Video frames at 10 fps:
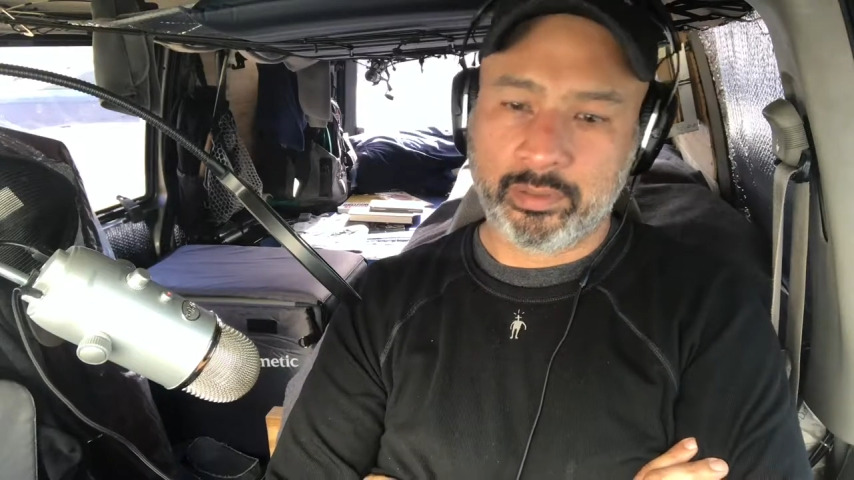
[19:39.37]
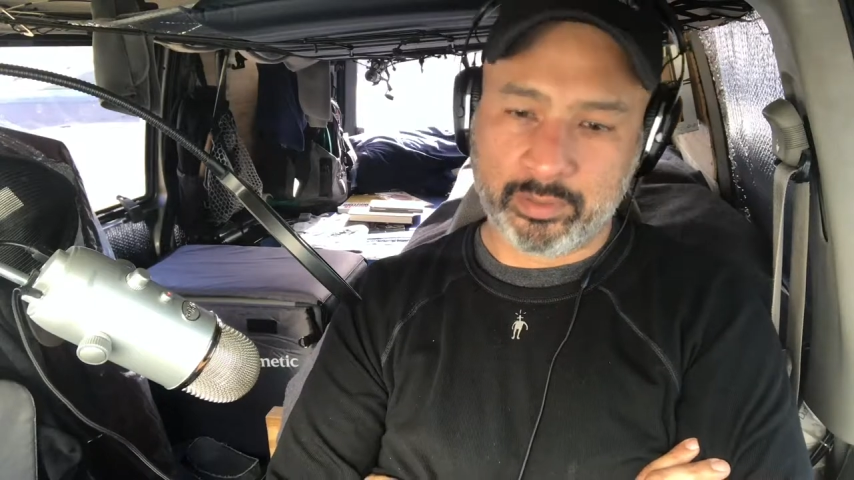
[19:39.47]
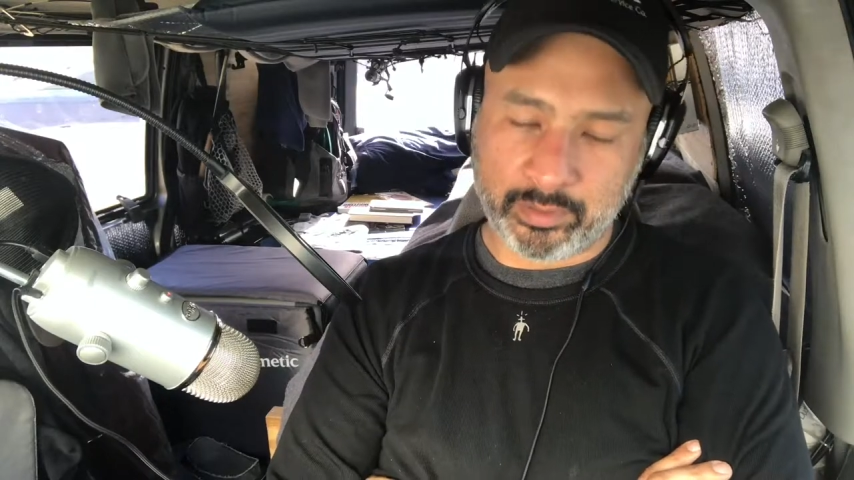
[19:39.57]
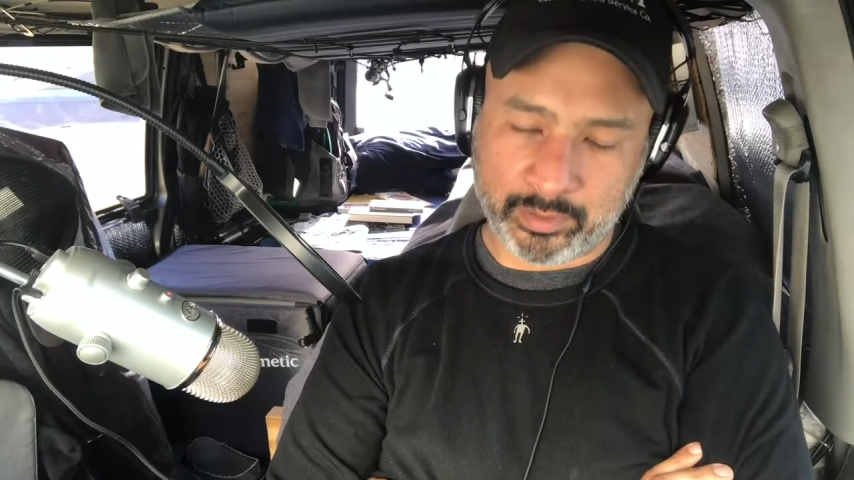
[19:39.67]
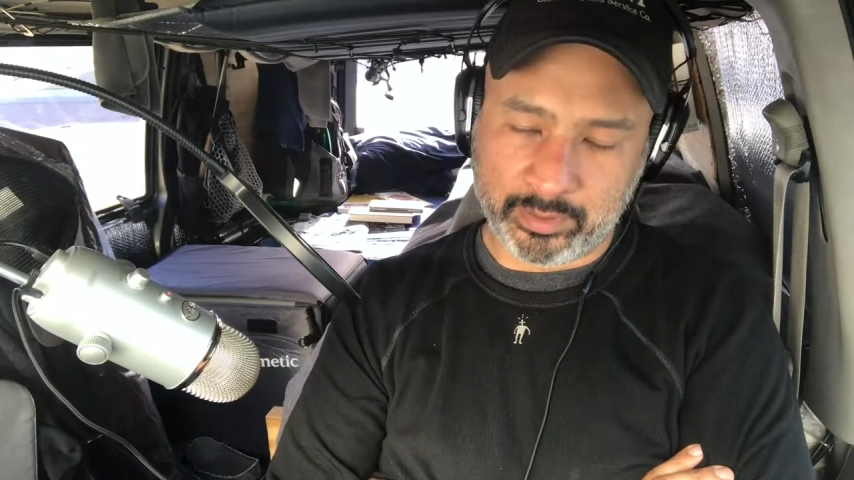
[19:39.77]

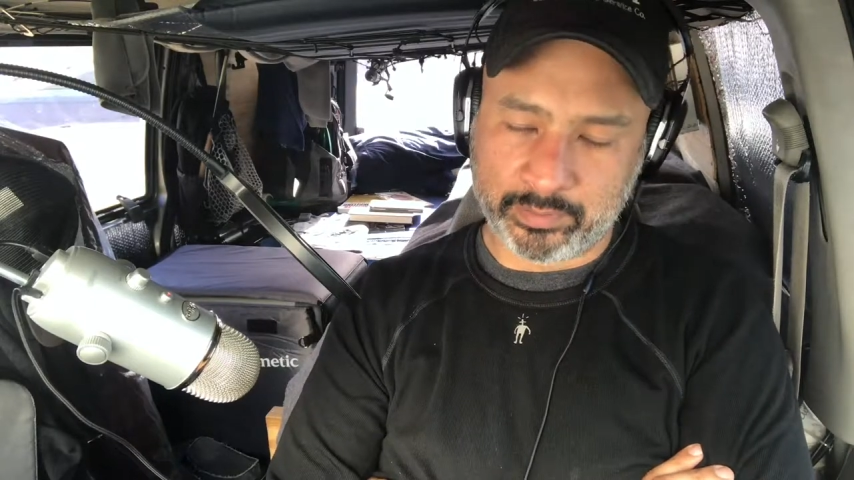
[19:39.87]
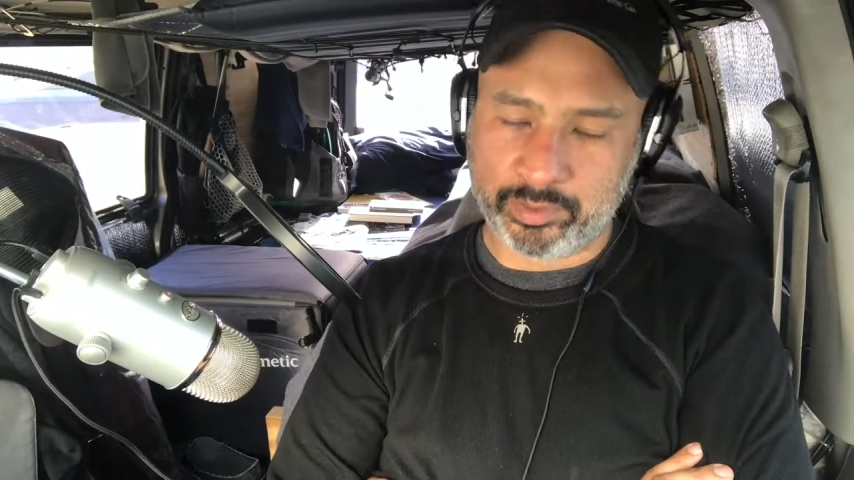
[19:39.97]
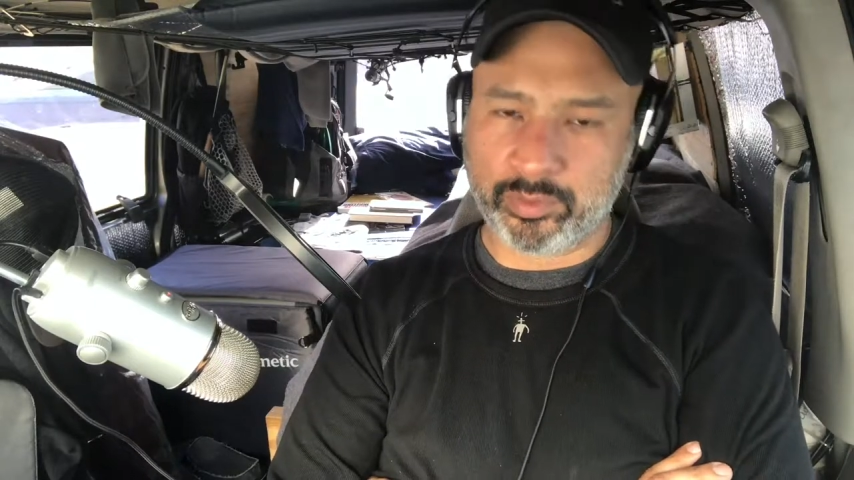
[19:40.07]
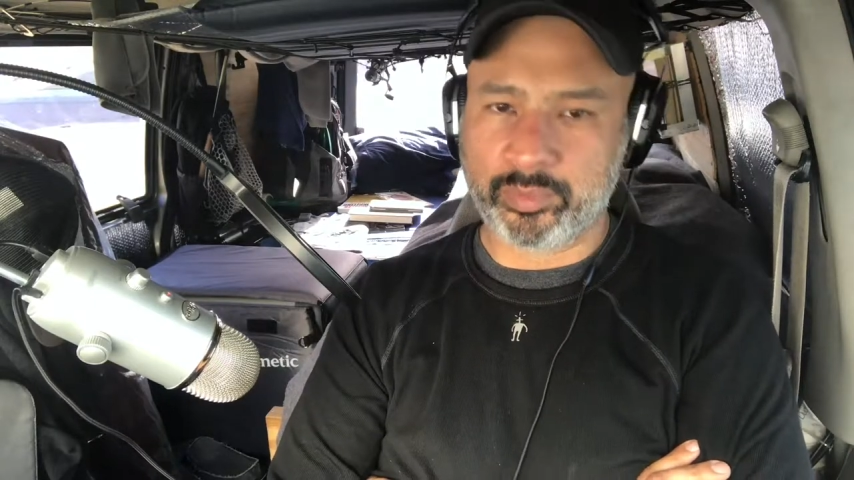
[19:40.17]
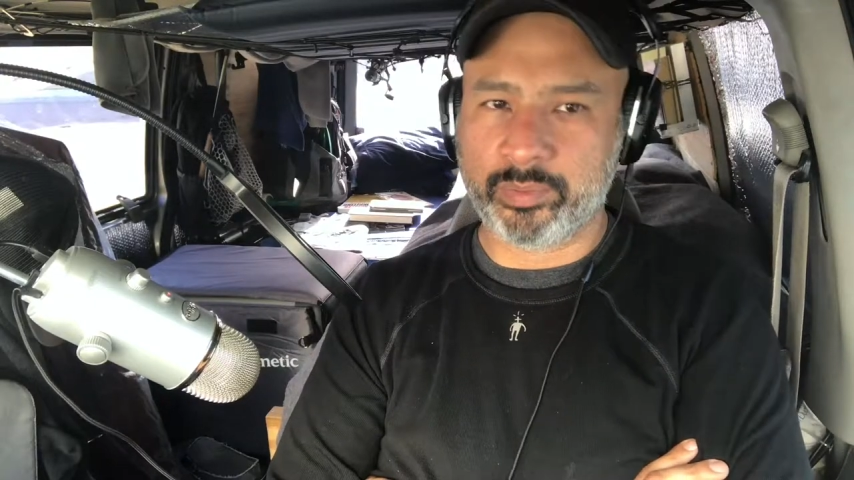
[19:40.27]
you're going to have to
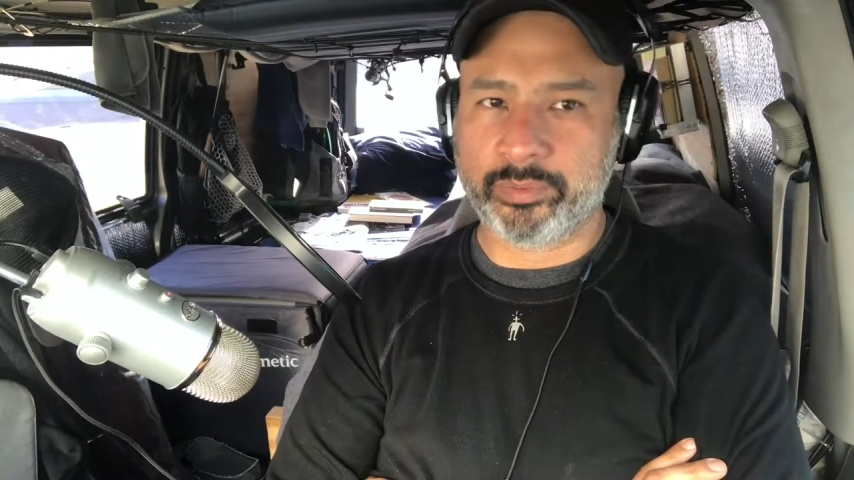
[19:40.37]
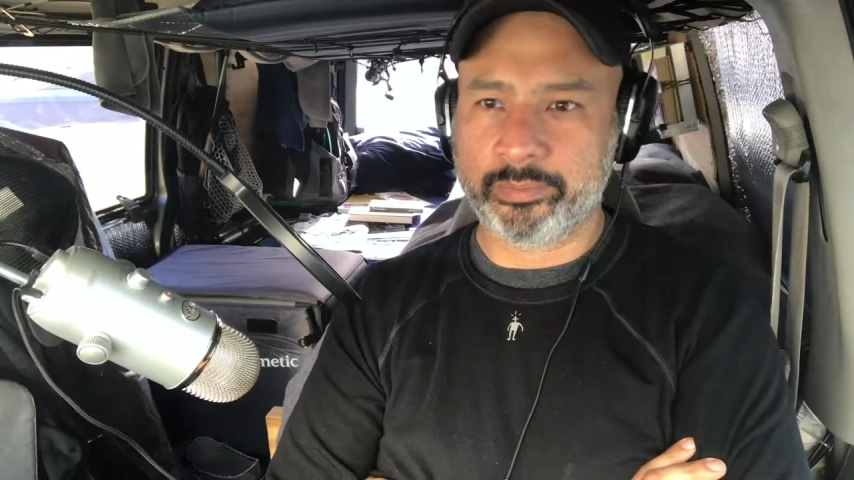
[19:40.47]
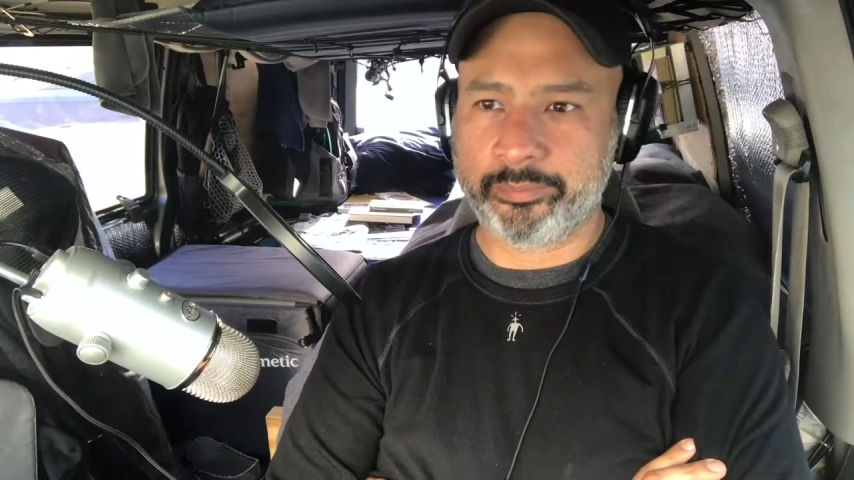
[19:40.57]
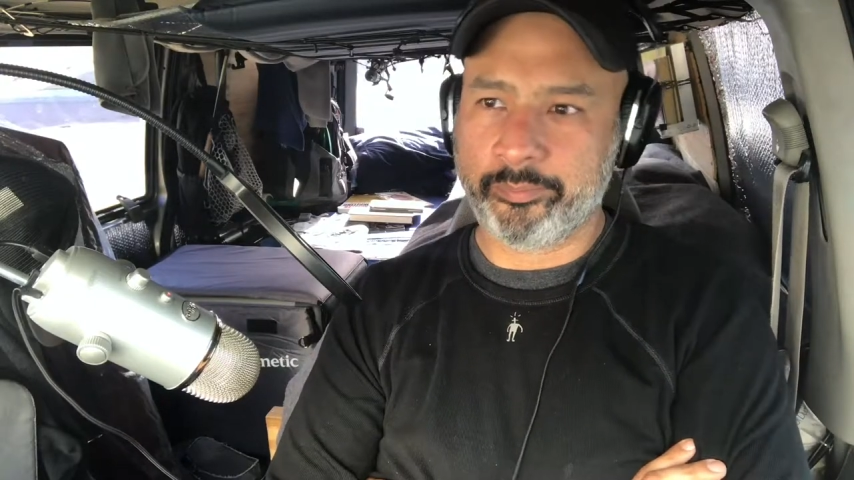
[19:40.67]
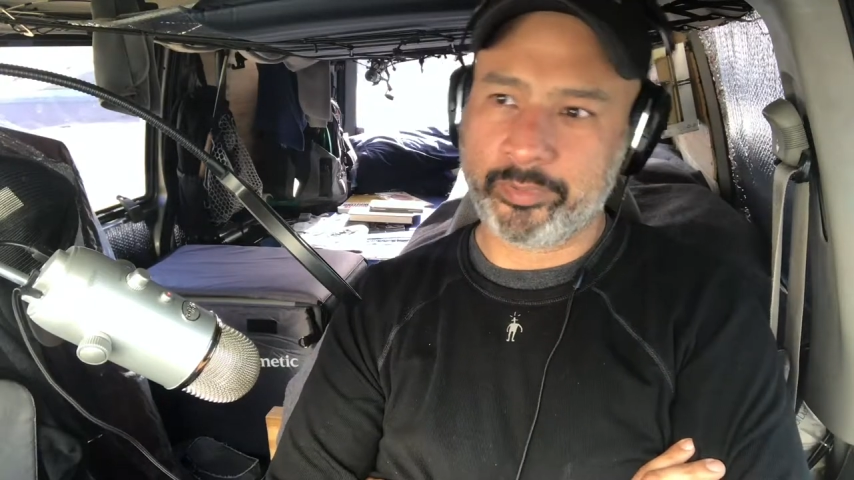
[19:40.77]
show people
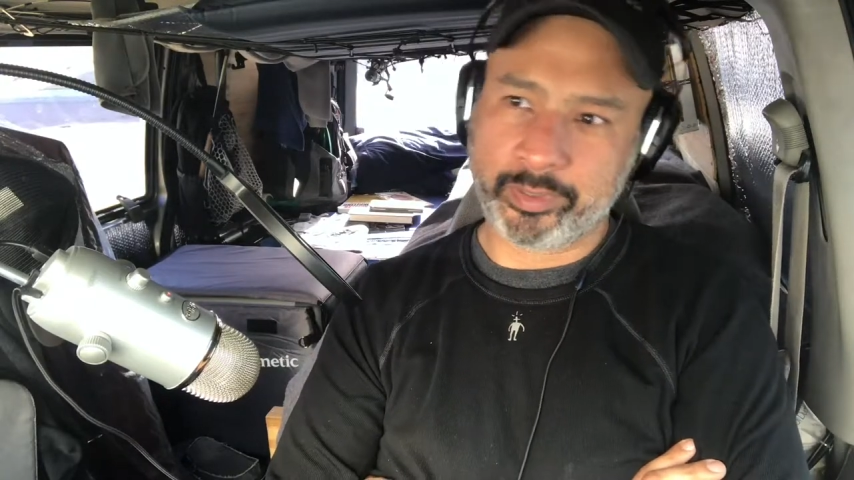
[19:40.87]
they're